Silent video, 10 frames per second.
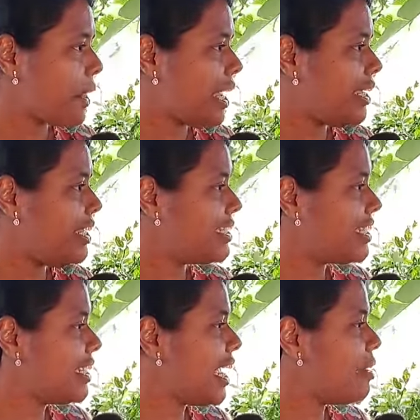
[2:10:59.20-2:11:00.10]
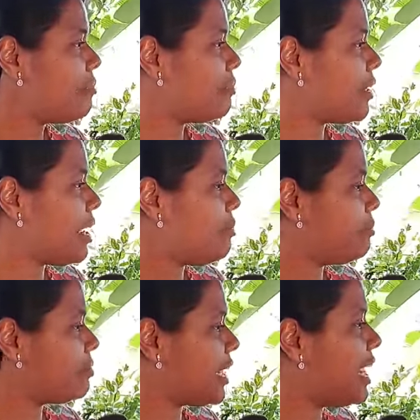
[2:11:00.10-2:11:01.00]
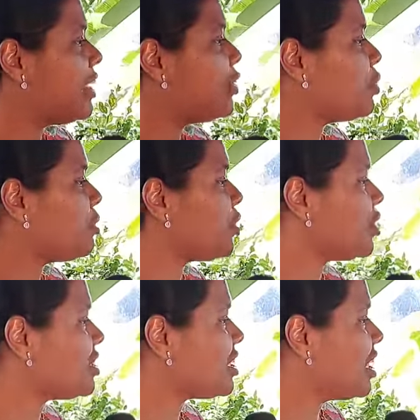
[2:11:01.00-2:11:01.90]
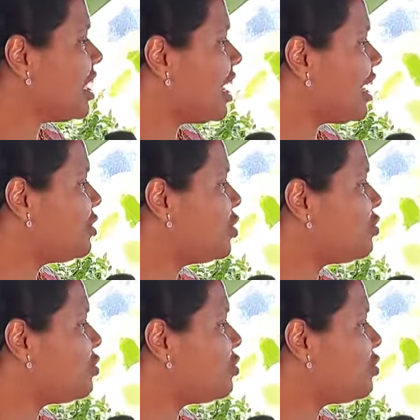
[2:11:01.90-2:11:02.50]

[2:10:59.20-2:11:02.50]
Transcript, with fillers: And he said, I'm I'm telling you because I don't